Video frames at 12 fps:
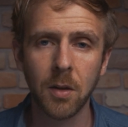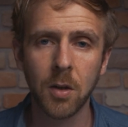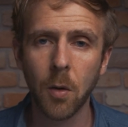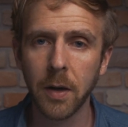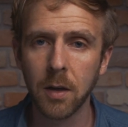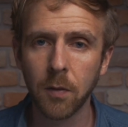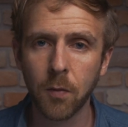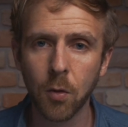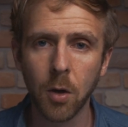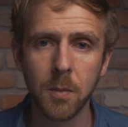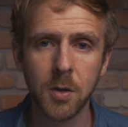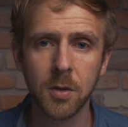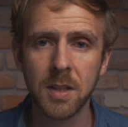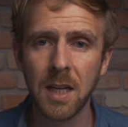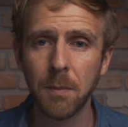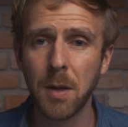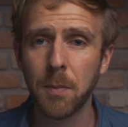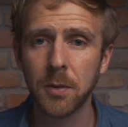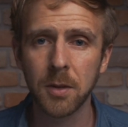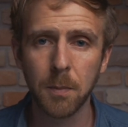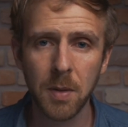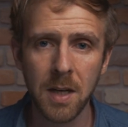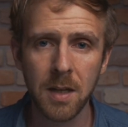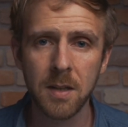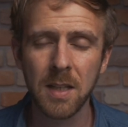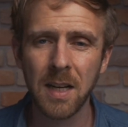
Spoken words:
you're going into forums, you're seeing people's opinions,